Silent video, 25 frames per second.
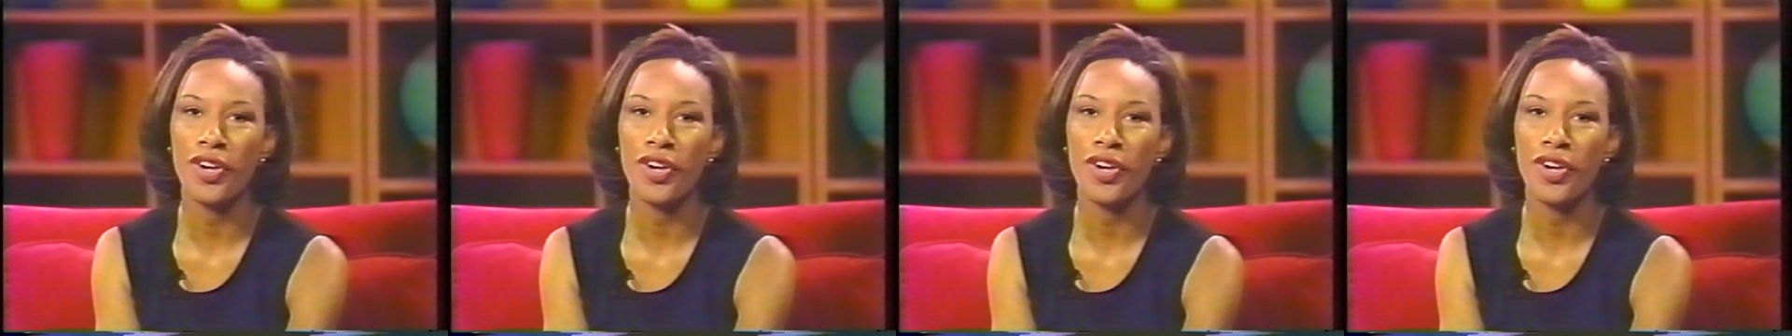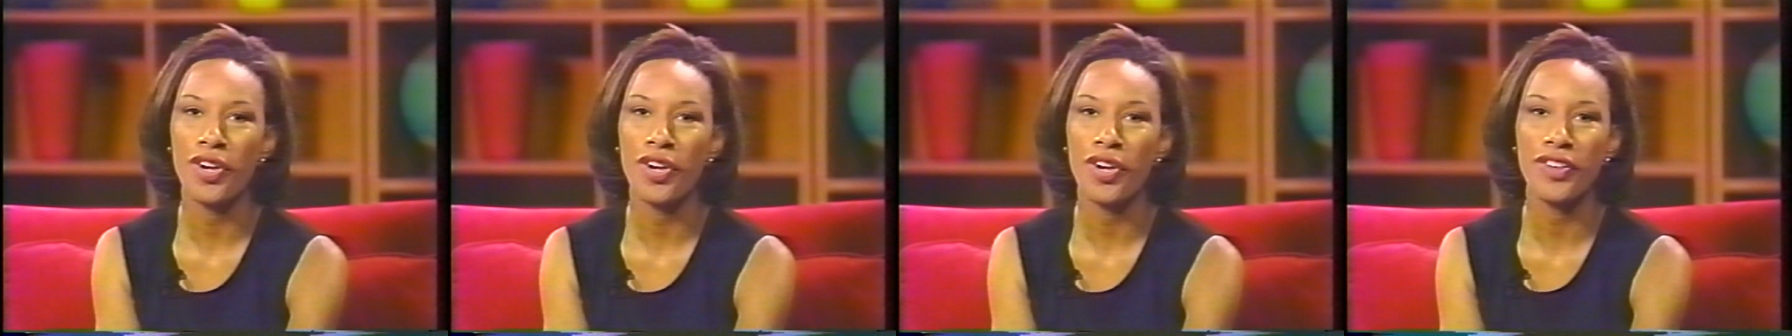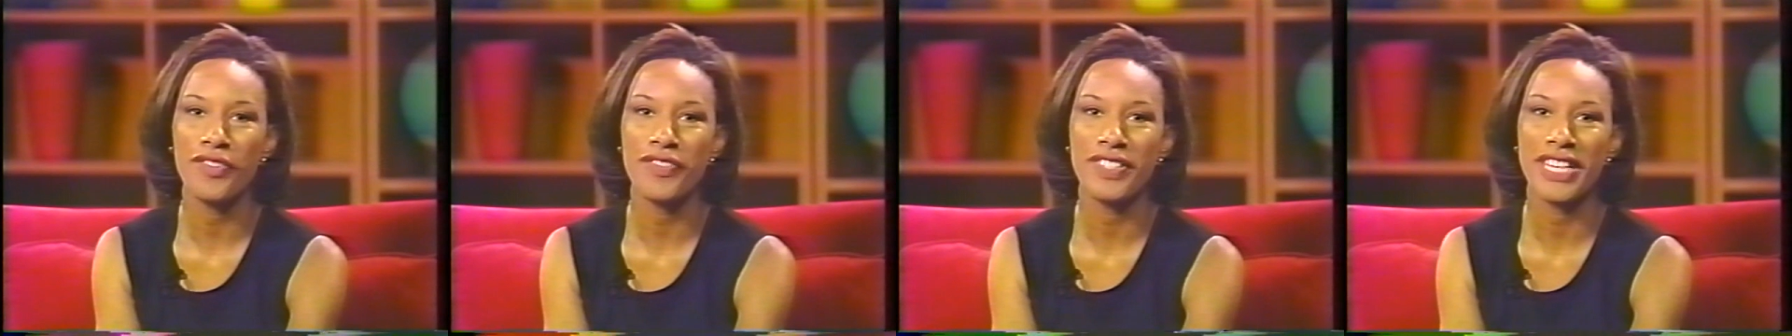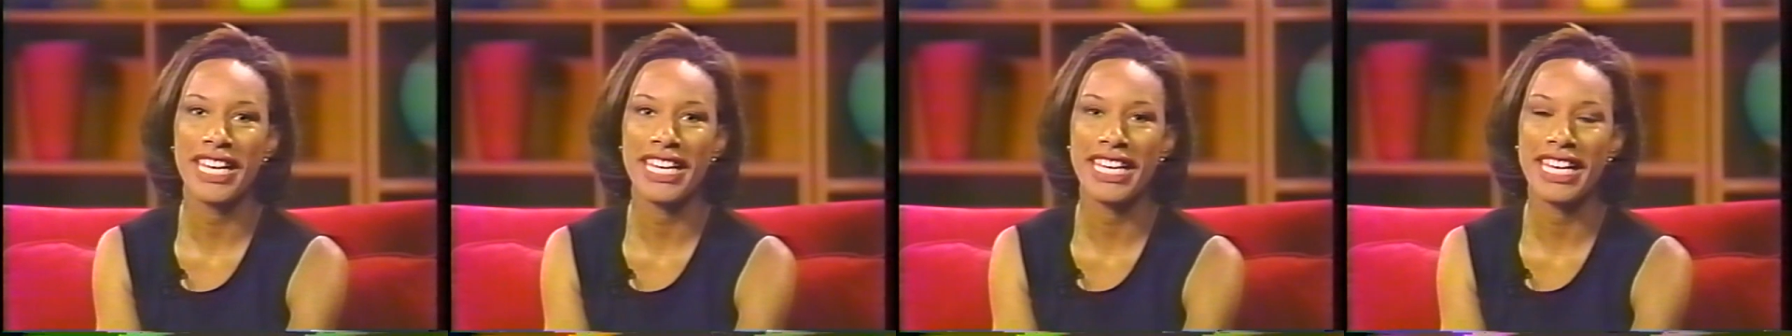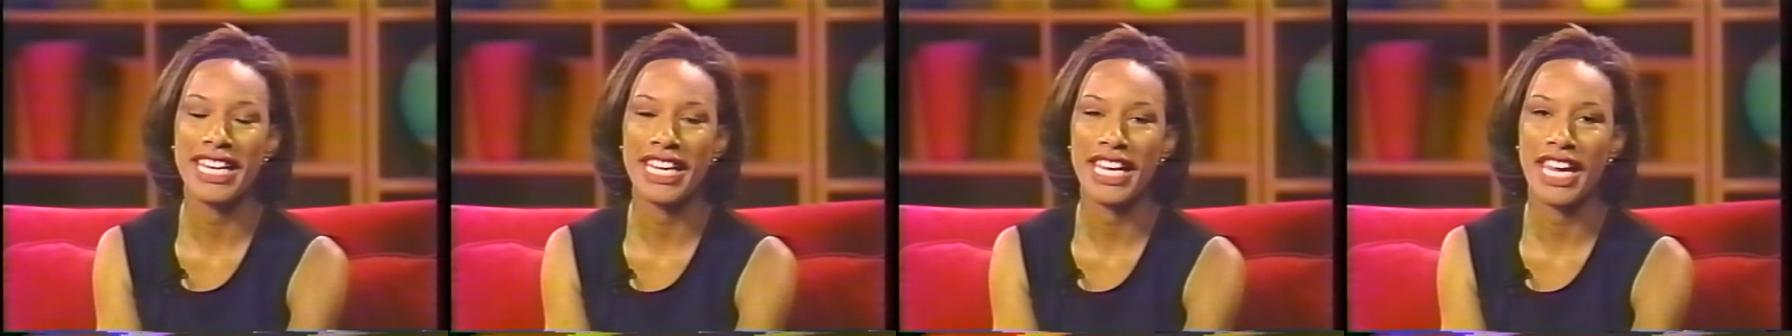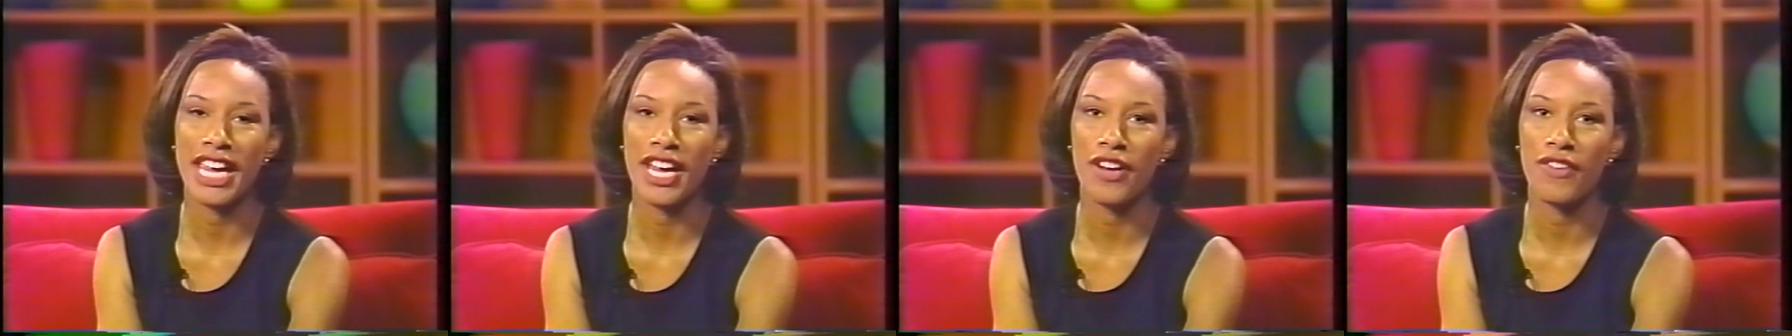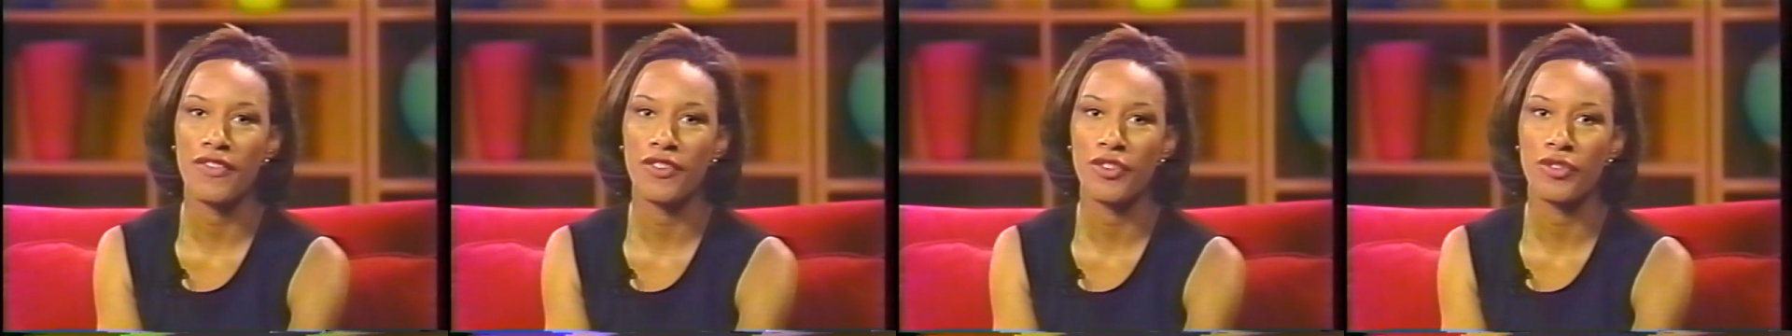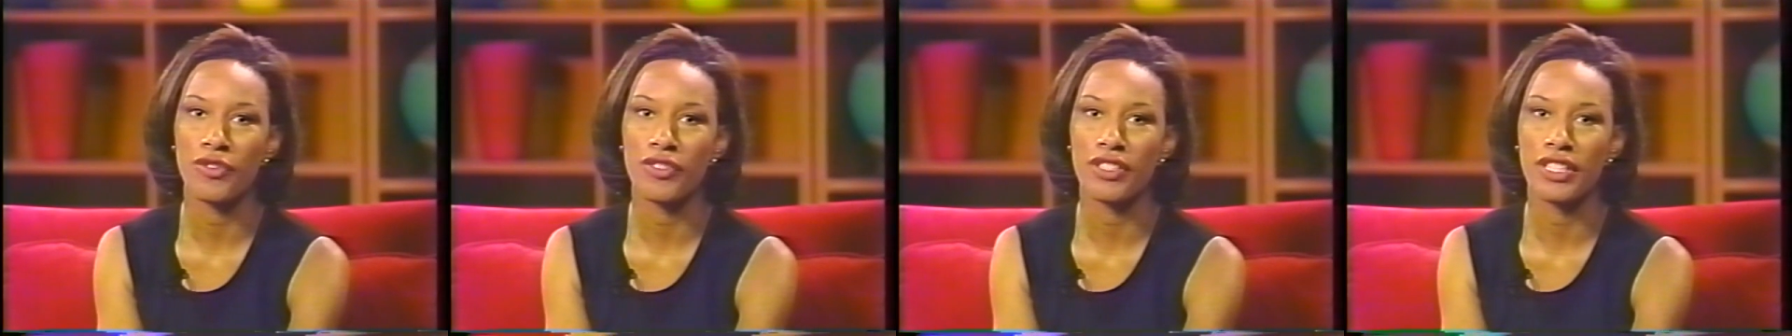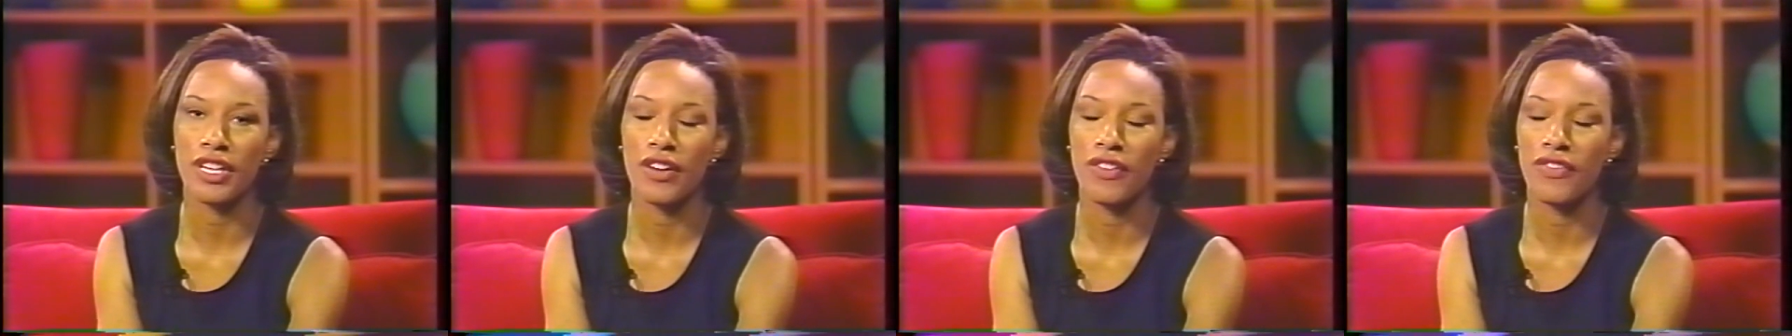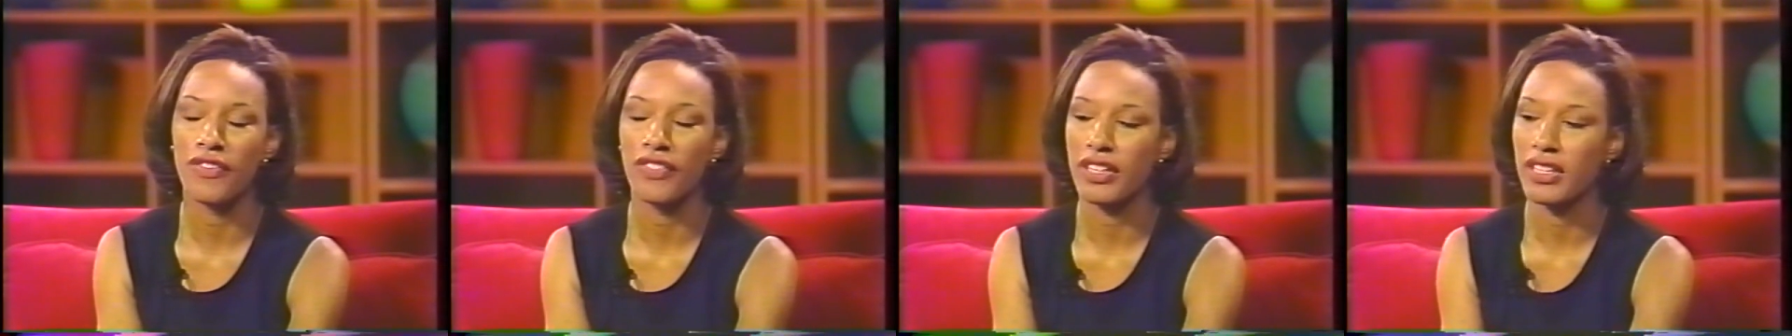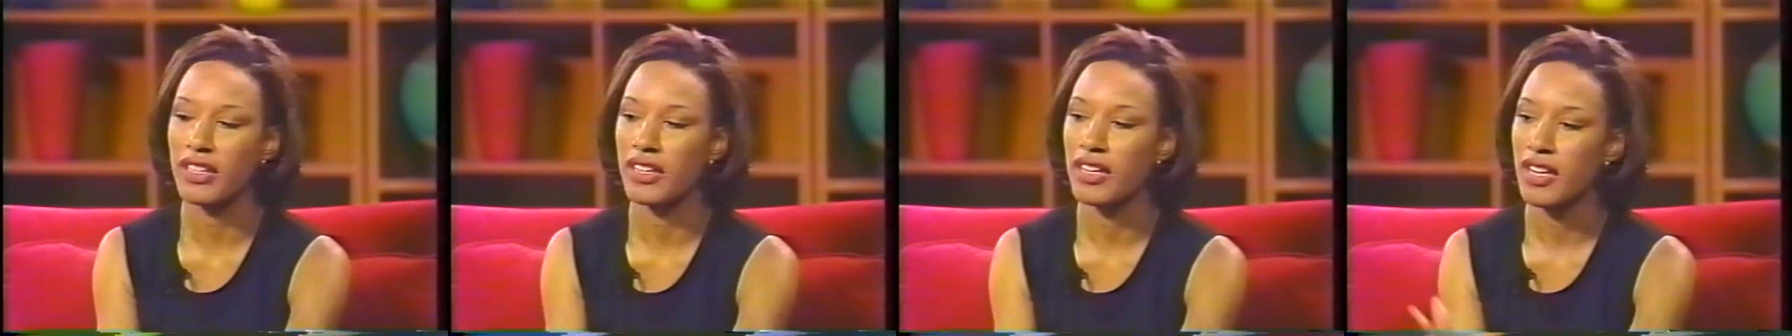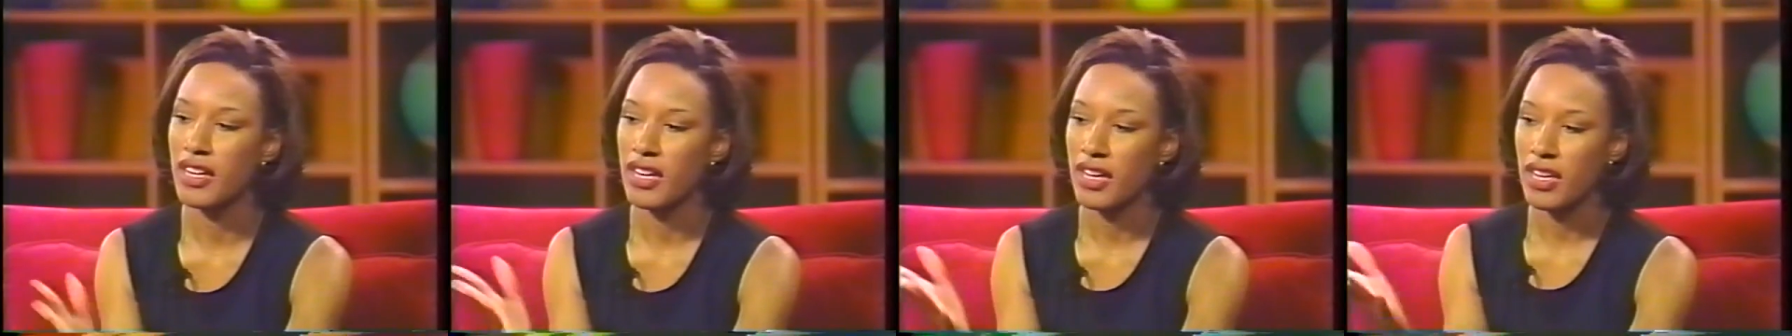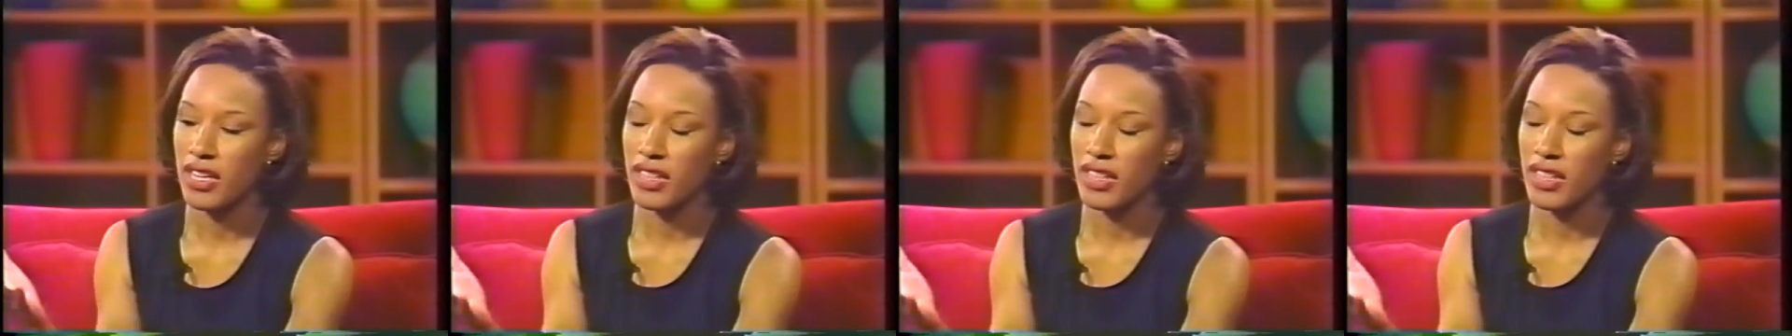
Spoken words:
part of taking care of yourself and